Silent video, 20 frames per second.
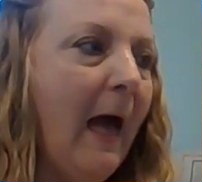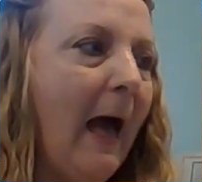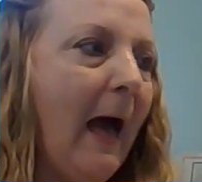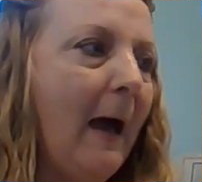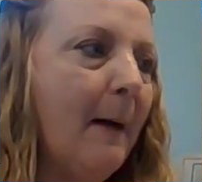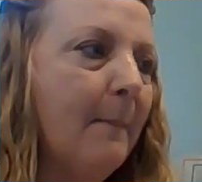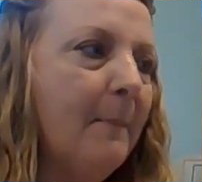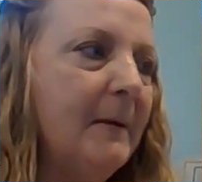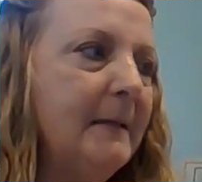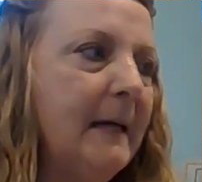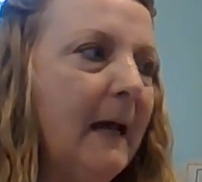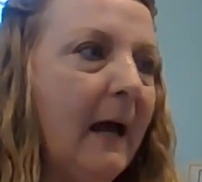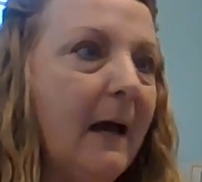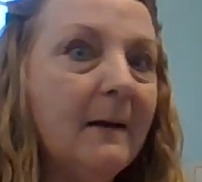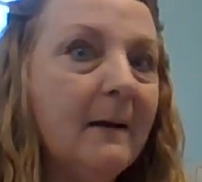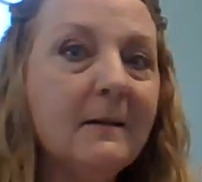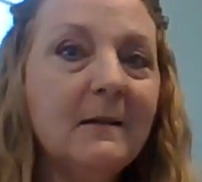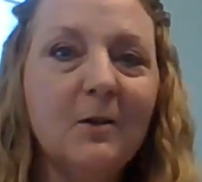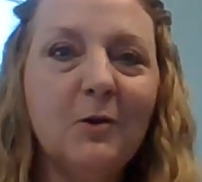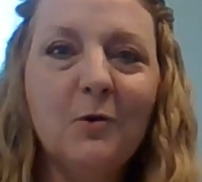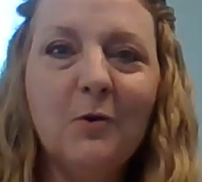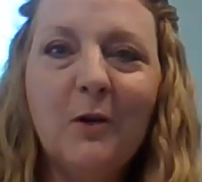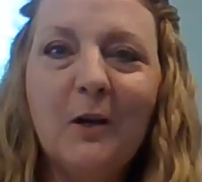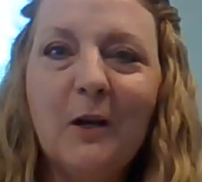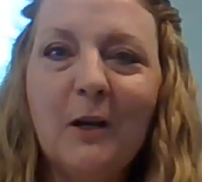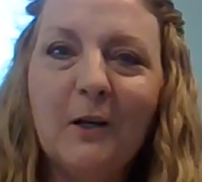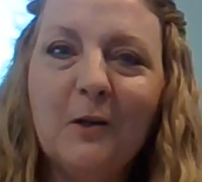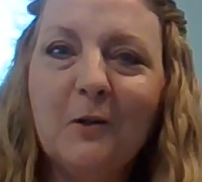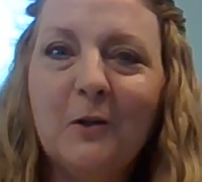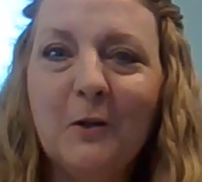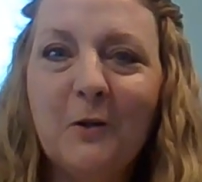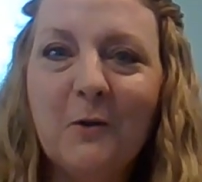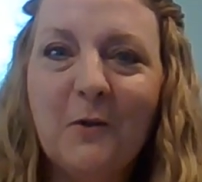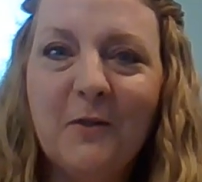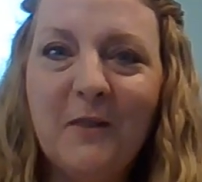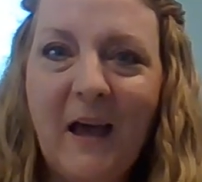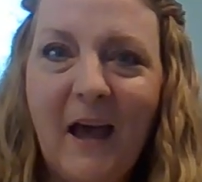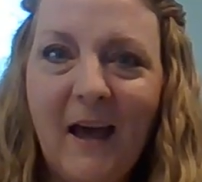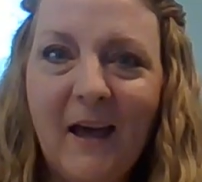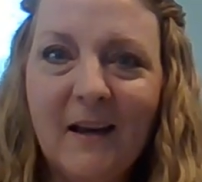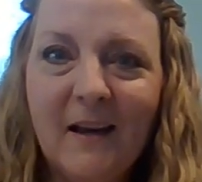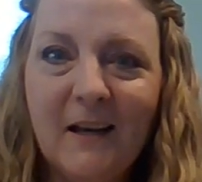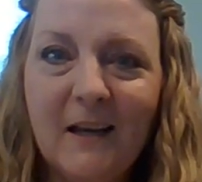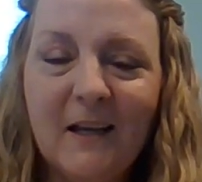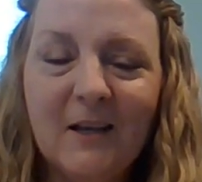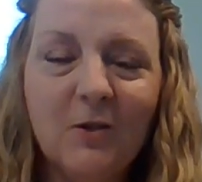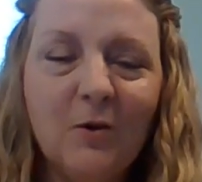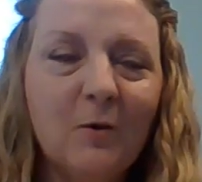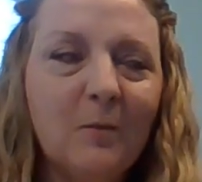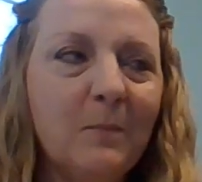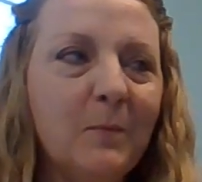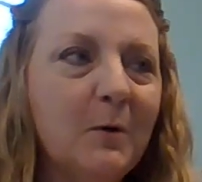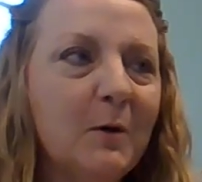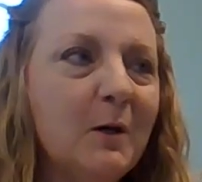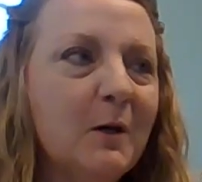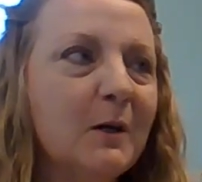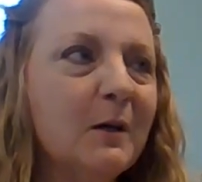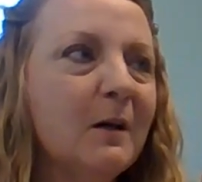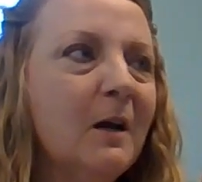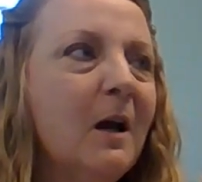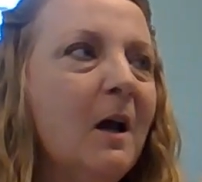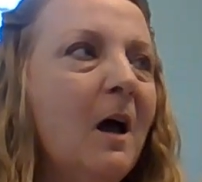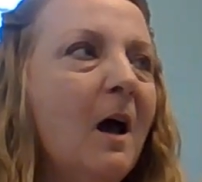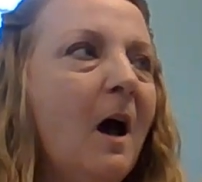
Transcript: habitats, so you could include that in your book.